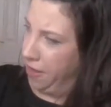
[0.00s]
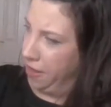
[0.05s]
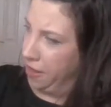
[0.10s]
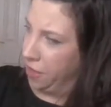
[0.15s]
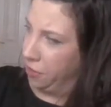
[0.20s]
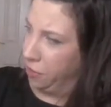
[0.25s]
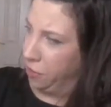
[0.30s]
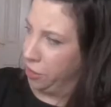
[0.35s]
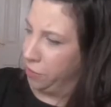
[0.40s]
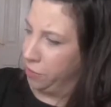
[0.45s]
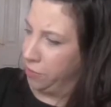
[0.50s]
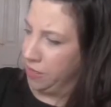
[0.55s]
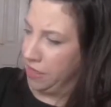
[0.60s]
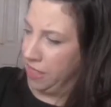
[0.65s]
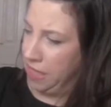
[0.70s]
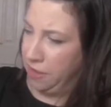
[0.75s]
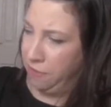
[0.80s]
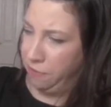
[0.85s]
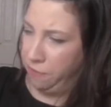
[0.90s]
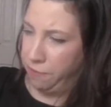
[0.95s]
in the Christmas
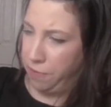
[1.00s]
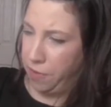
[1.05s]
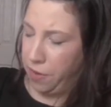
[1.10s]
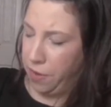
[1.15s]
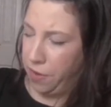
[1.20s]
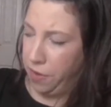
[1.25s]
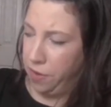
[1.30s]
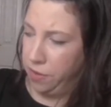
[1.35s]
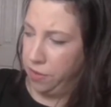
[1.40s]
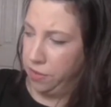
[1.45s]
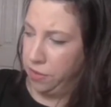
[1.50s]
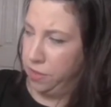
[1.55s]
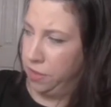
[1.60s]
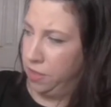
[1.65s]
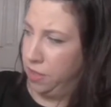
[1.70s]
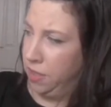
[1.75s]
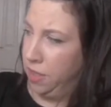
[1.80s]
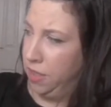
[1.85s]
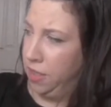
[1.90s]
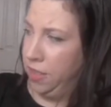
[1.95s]
Eve
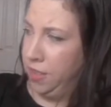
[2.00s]
box.